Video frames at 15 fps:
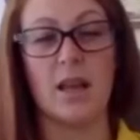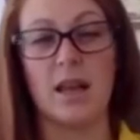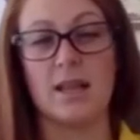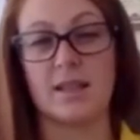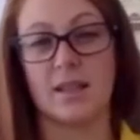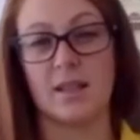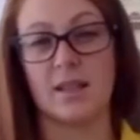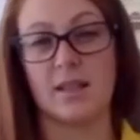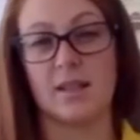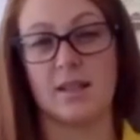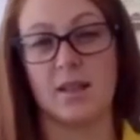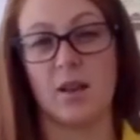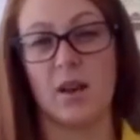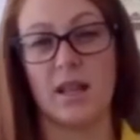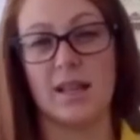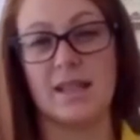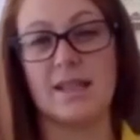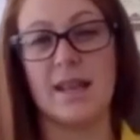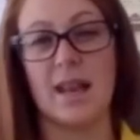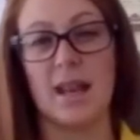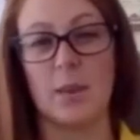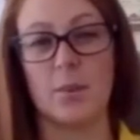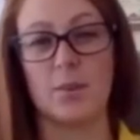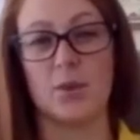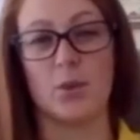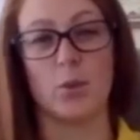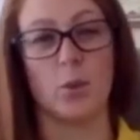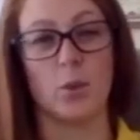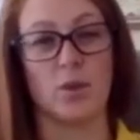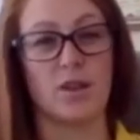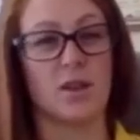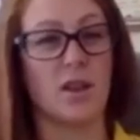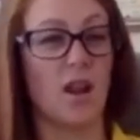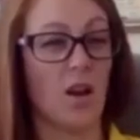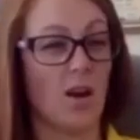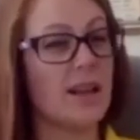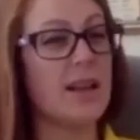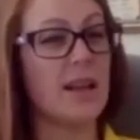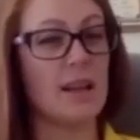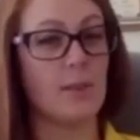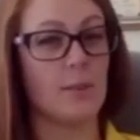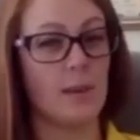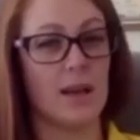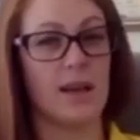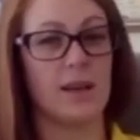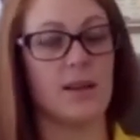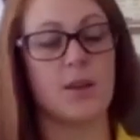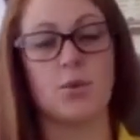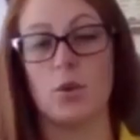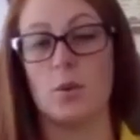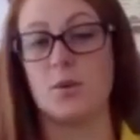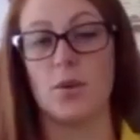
is going to slightly tip towards liking being in this room.